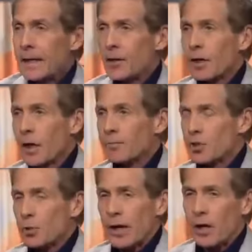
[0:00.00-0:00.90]
Here
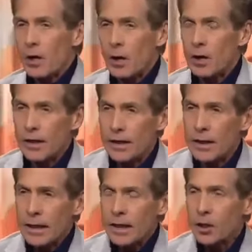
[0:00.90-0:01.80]
comes Greg Hardy.
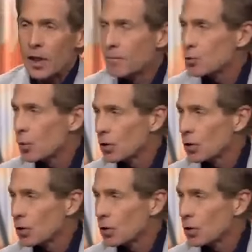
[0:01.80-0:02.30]
Here comes